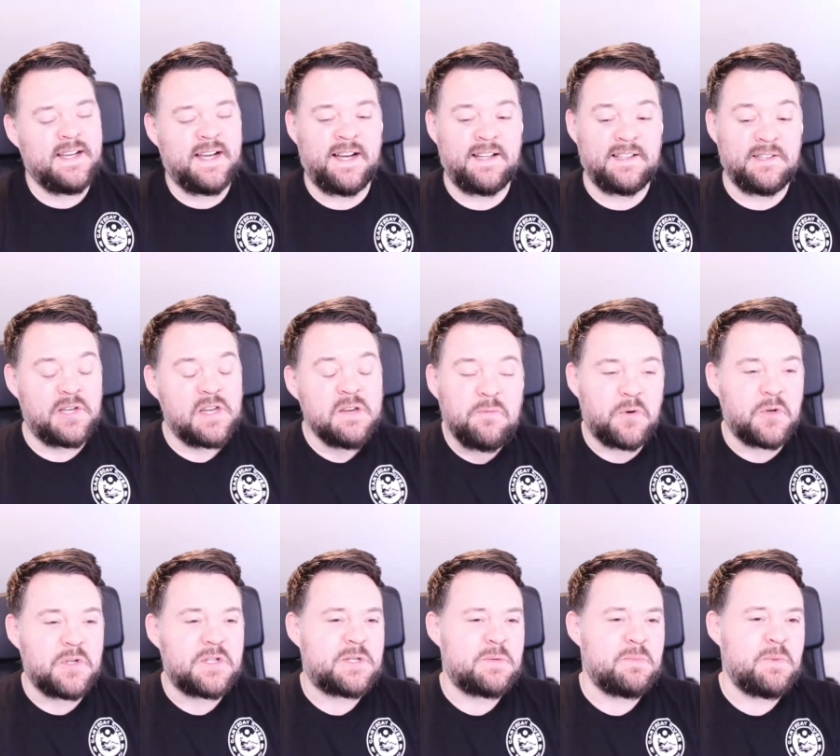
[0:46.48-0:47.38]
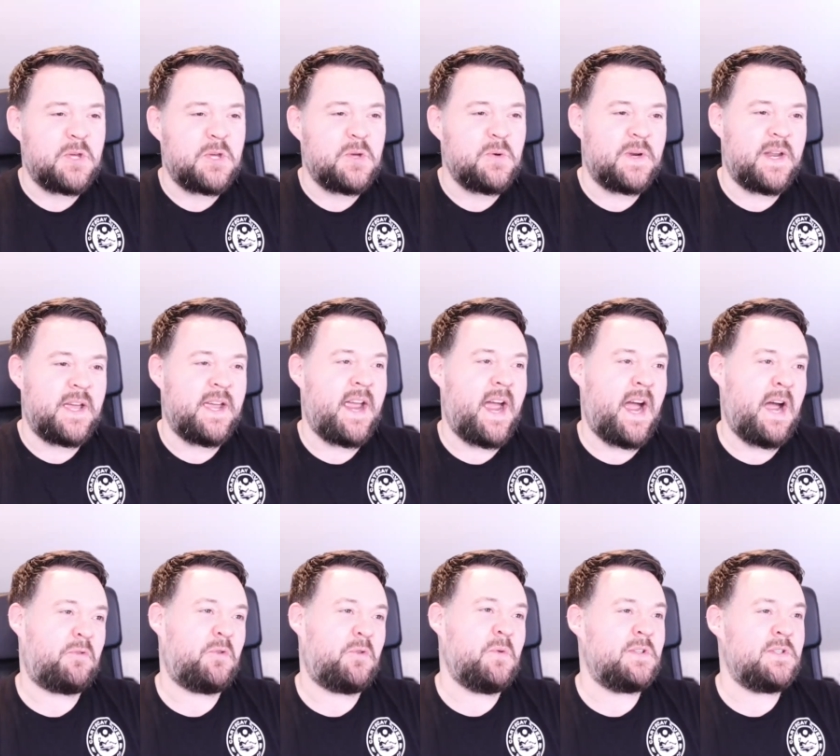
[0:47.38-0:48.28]
Looking forward to some Q&A
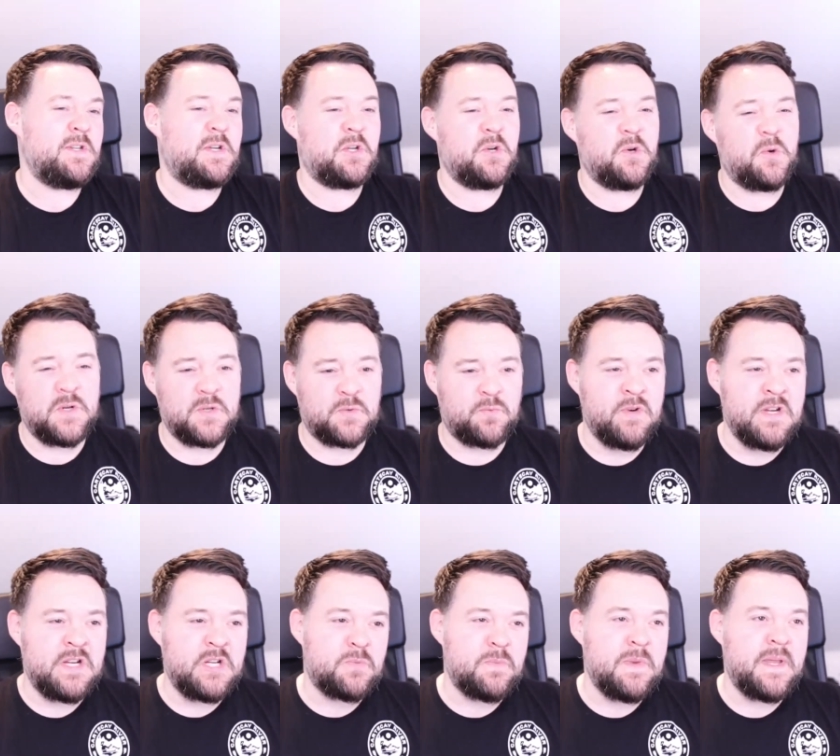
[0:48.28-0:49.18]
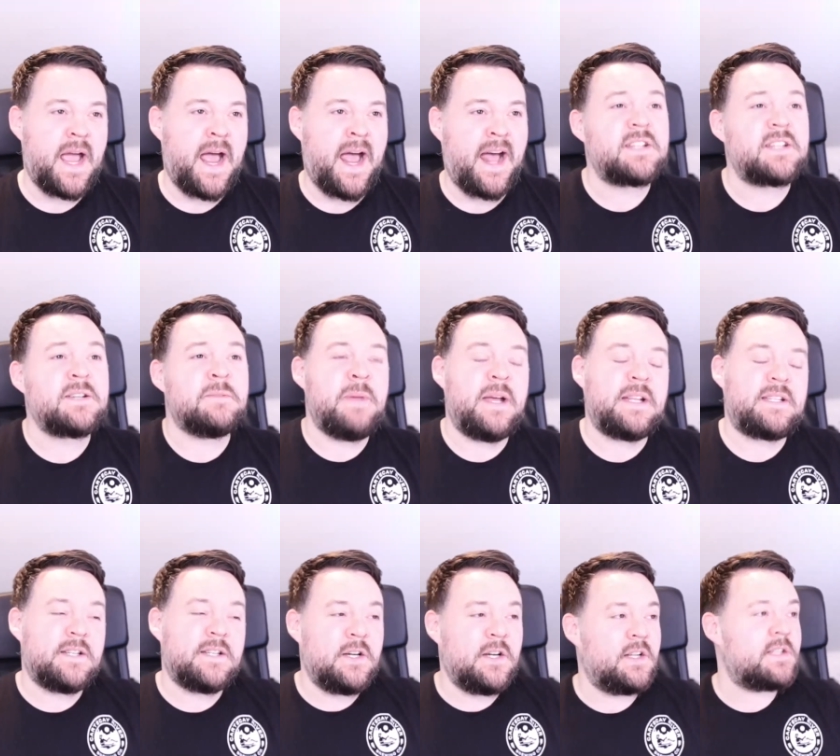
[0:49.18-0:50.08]
afterwards. You can always reach me at
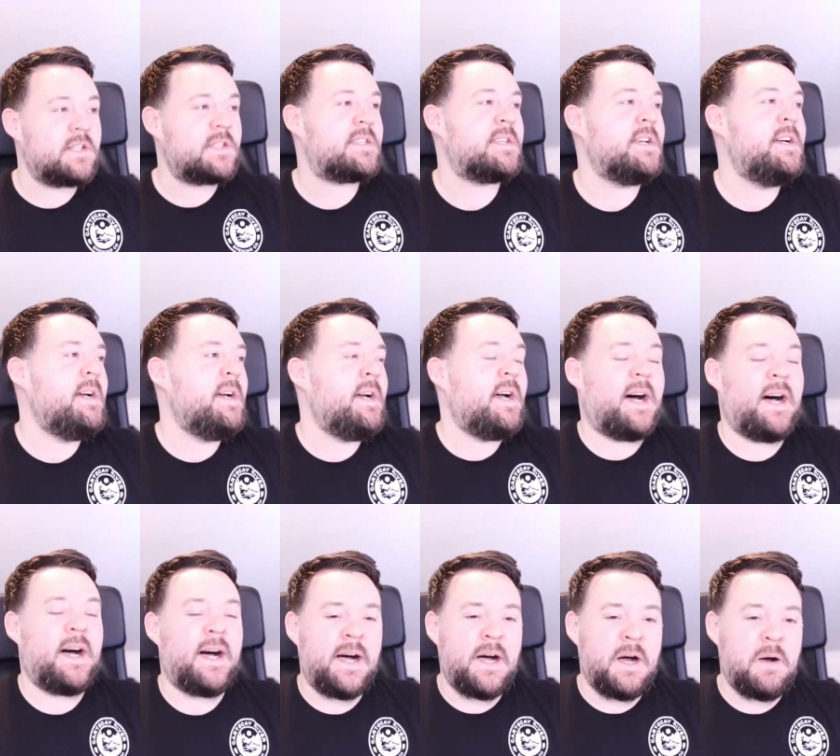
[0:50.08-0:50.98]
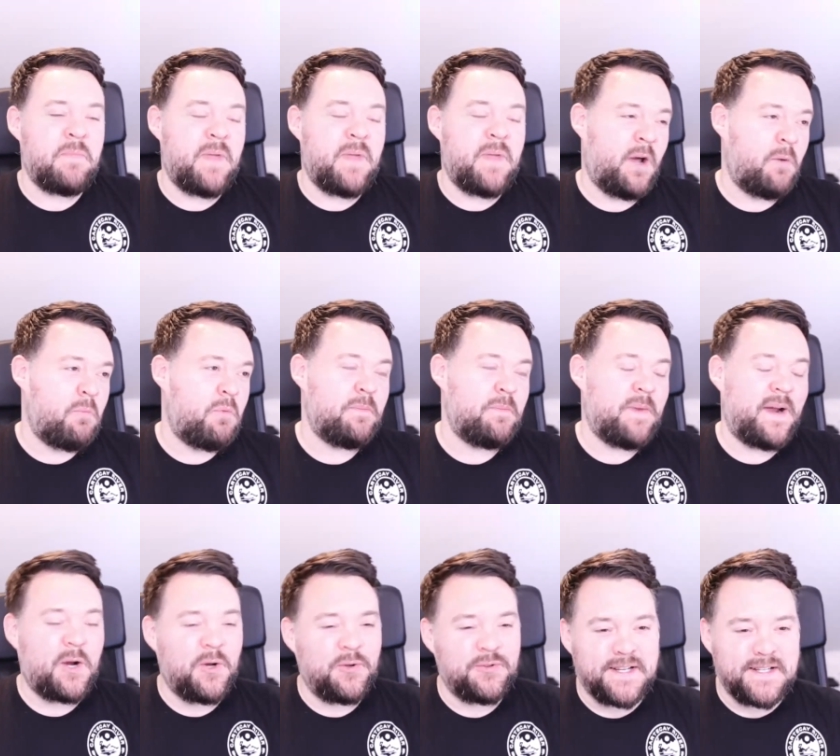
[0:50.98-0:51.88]
Metahertz, and I'll put my
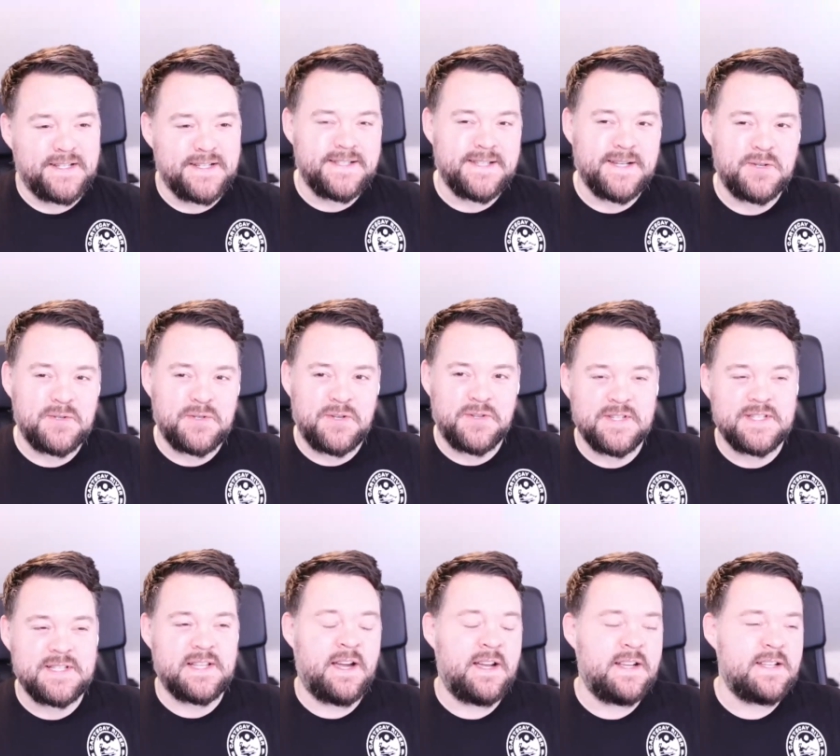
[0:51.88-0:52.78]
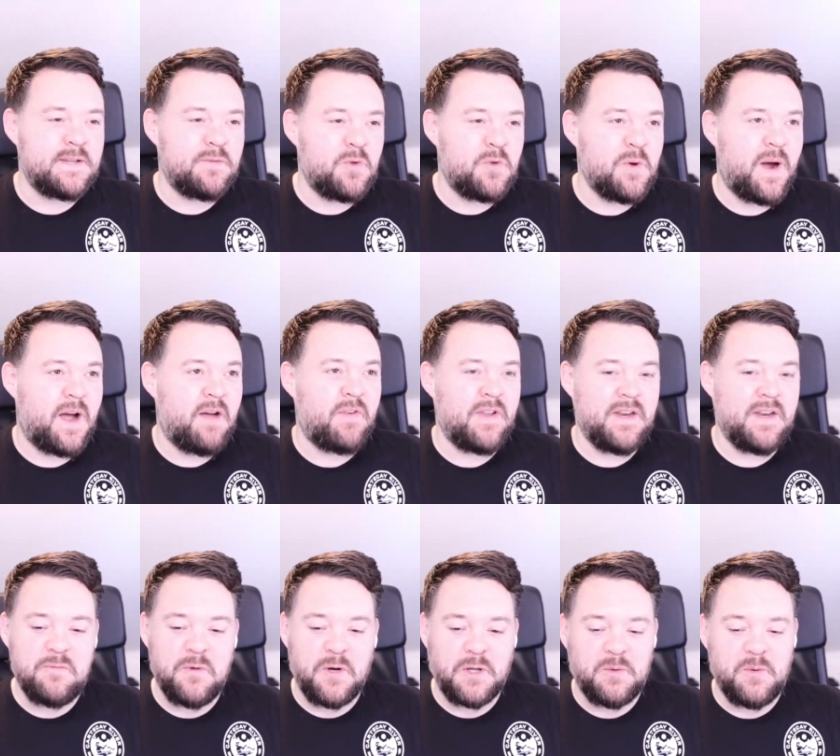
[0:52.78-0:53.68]
contact details on the slides if you have any
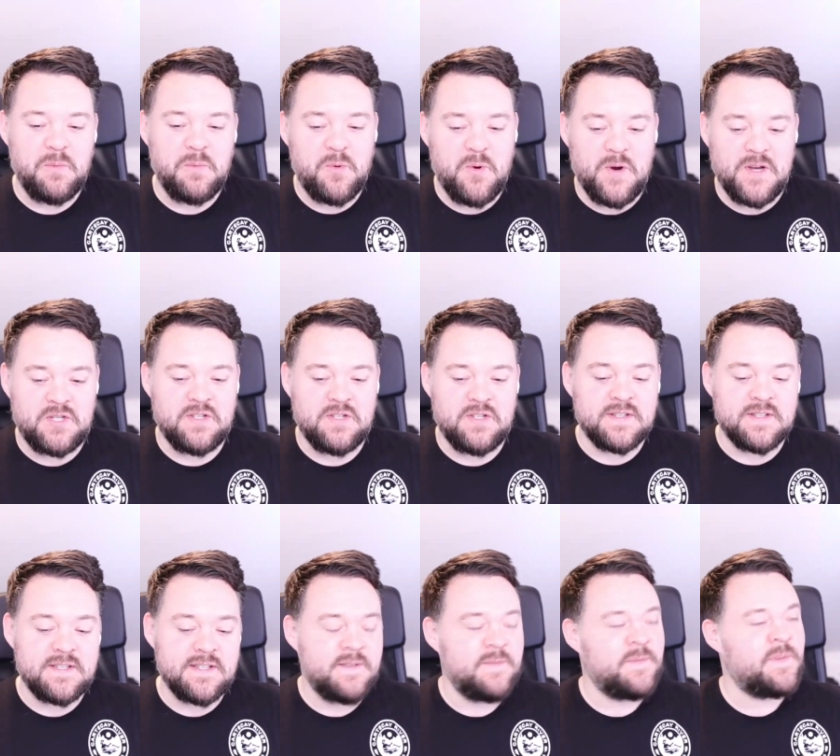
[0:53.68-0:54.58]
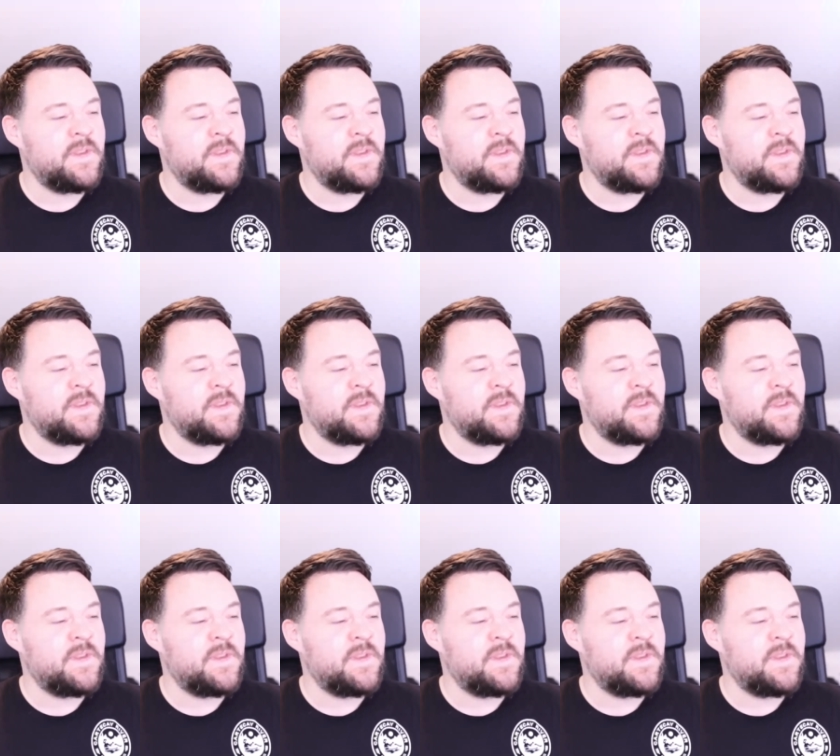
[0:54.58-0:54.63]
follow-up questions.